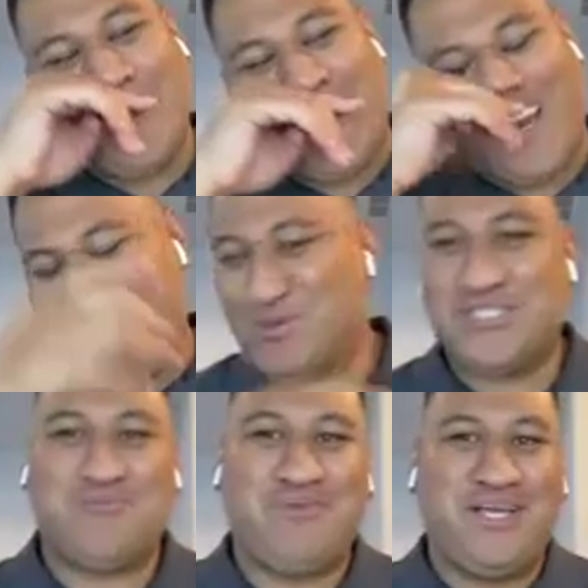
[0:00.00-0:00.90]
and I
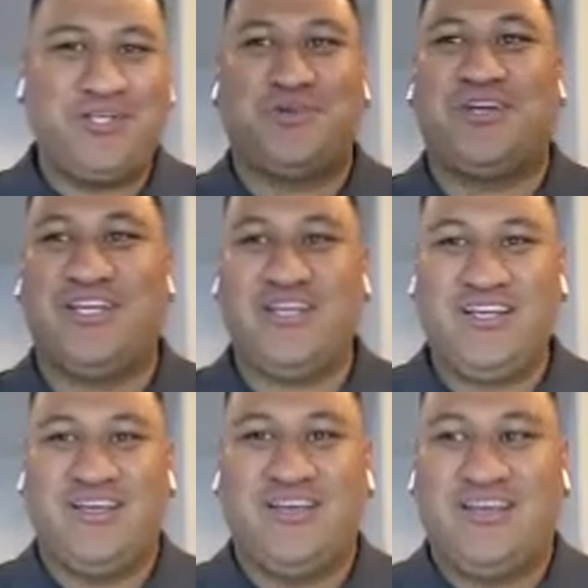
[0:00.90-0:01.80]
was measuring
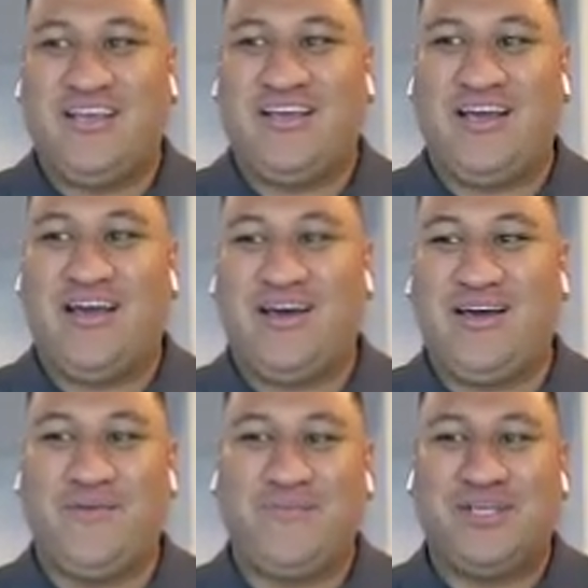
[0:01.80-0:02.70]

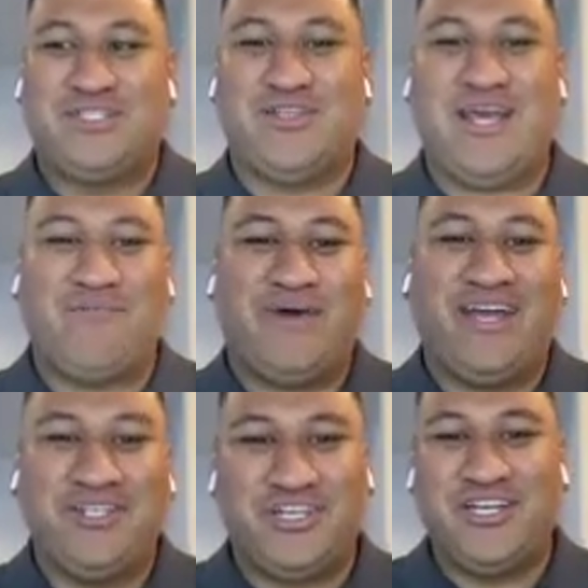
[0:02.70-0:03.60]
so that my
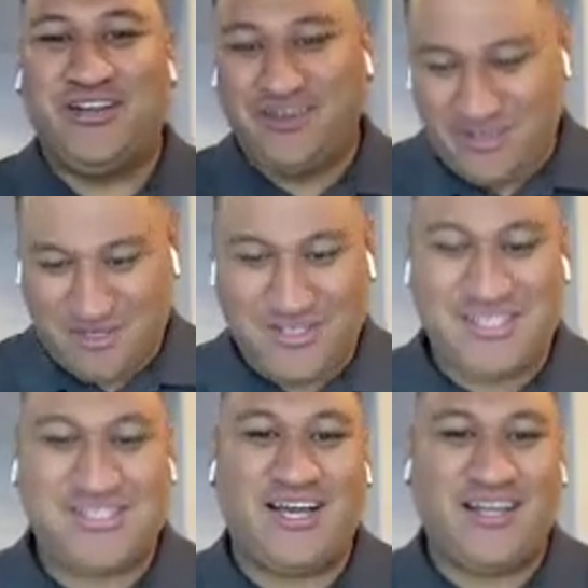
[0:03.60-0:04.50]
engineer could
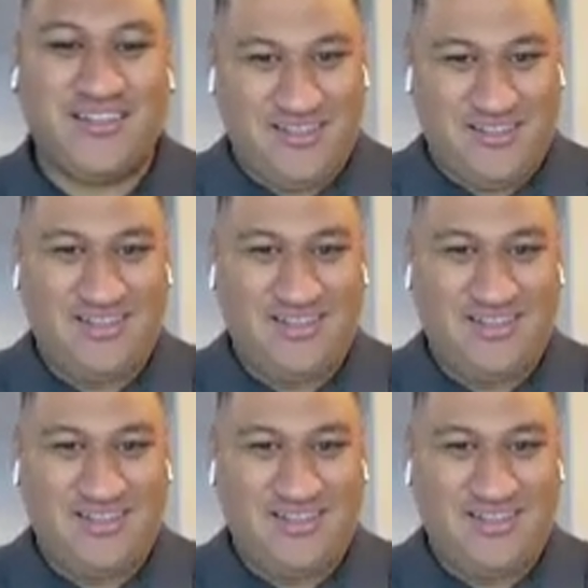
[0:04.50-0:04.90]
design,